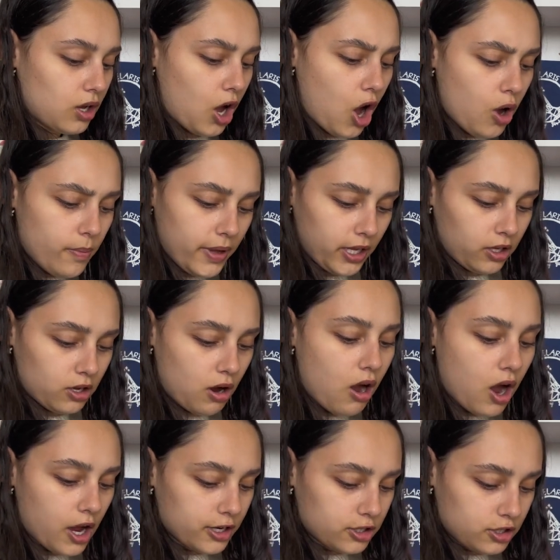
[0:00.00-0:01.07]
Oh my
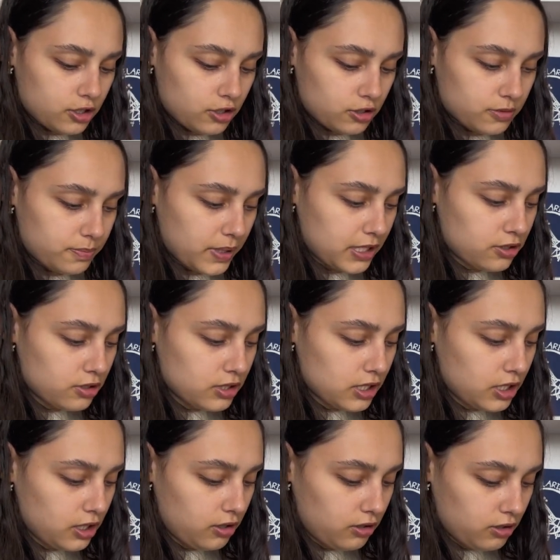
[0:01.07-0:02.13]
gosh, there's pictures in
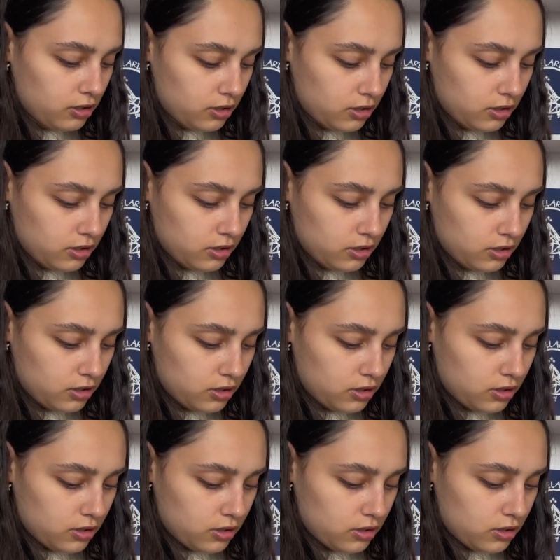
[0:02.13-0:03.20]

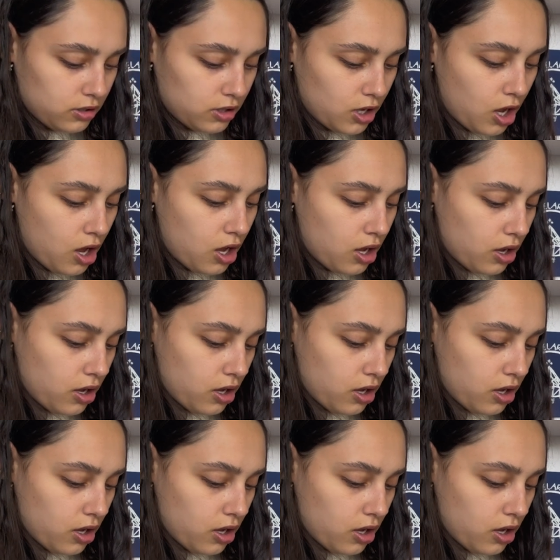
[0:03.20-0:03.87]
here?